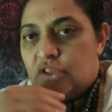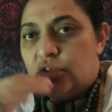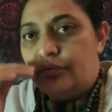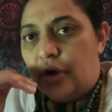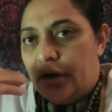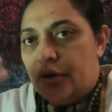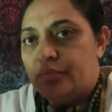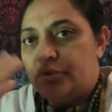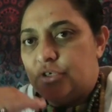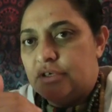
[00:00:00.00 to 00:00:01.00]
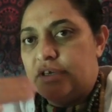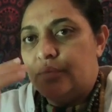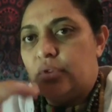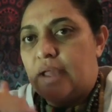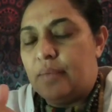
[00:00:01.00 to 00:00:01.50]
The right opportunity
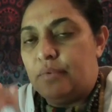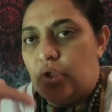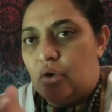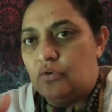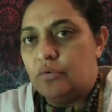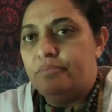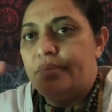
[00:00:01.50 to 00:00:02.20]
will come along.